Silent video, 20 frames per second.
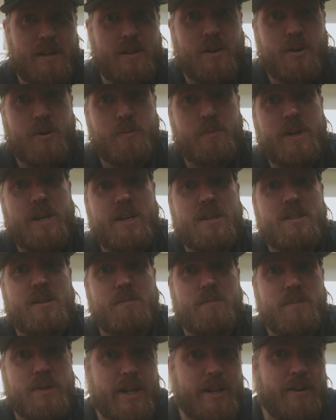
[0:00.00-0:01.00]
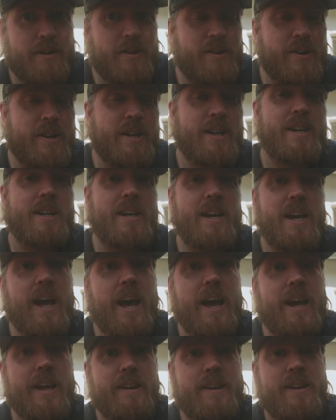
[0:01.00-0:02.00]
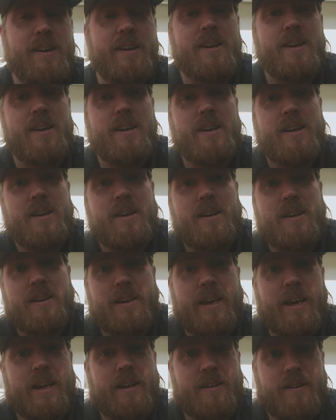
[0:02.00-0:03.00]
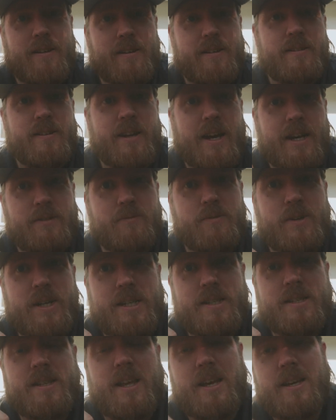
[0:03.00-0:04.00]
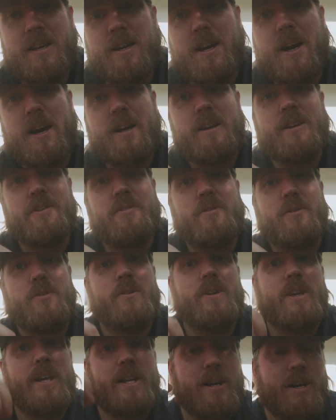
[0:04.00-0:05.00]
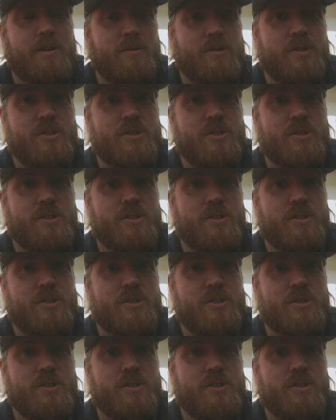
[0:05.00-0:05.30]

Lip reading: go make some dinner and get a good night rest. I got a 13-hour